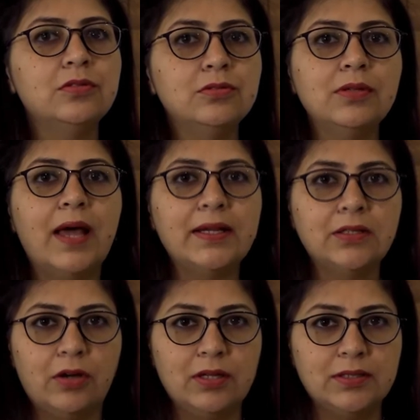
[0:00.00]
$2
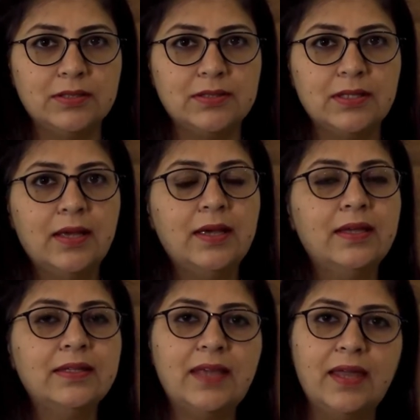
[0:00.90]
lakh.
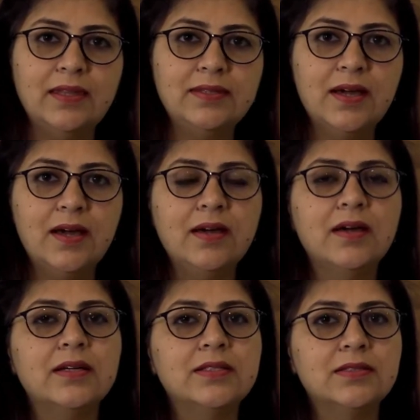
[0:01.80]
In Canada
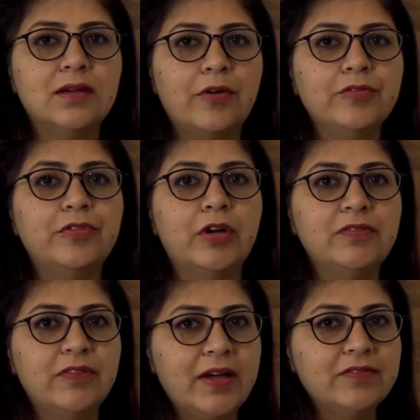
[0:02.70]
it's around
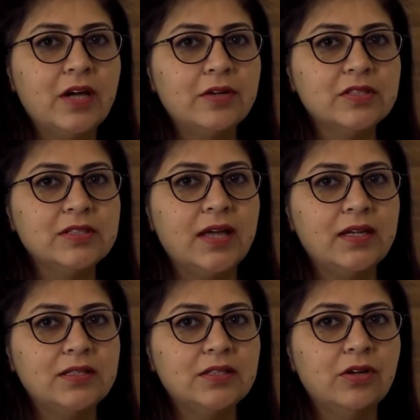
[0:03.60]
$45,000
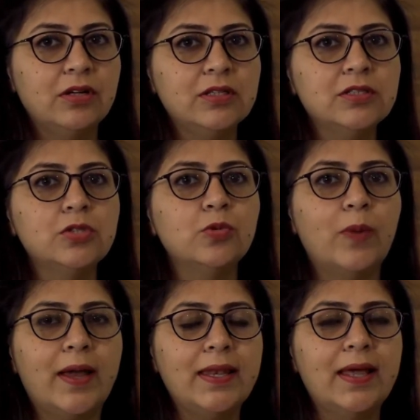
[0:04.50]
to
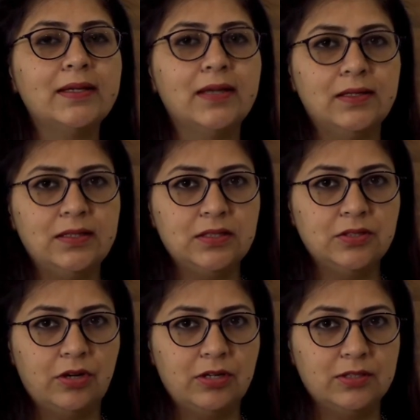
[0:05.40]
$1
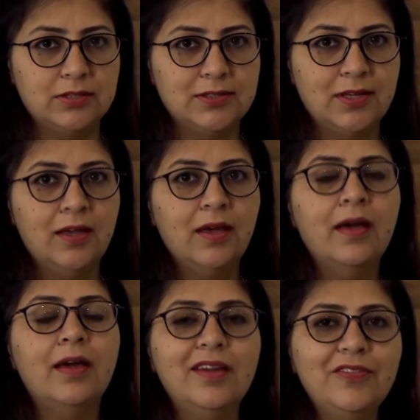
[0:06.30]
lakh.
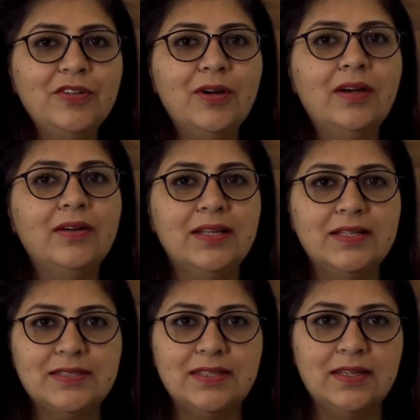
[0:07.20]
If you are
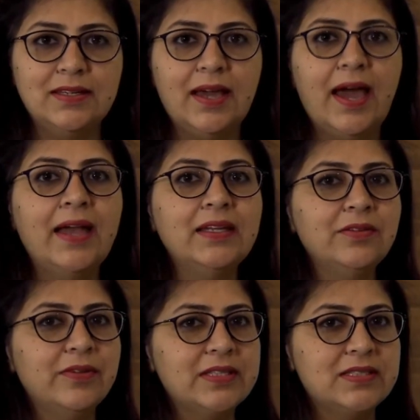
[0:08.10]
realistic and
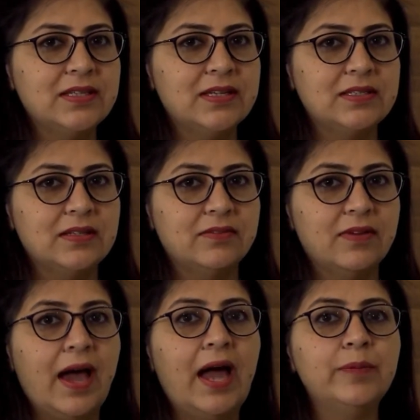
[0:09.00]
investigative
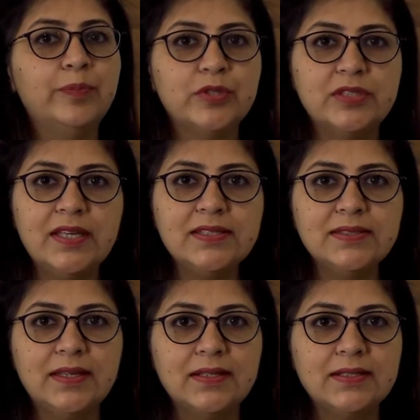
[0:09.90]
and possess
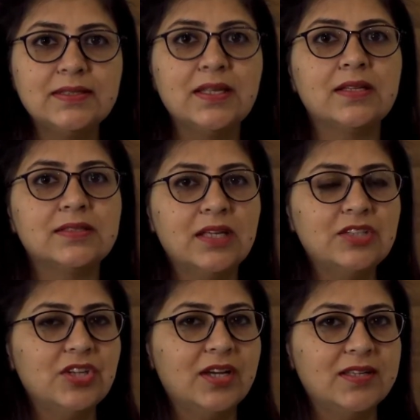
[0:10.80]
skills
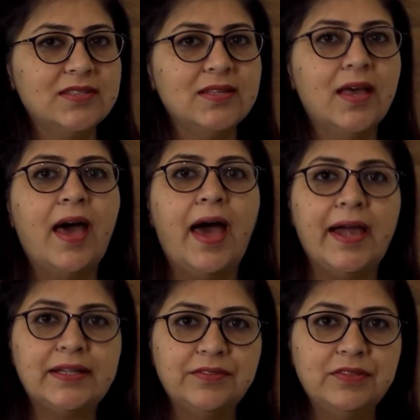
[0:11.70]
such as
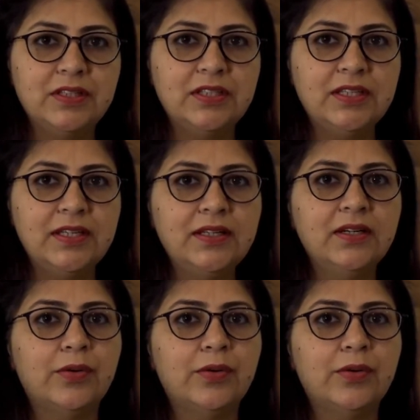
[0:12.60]
active learning,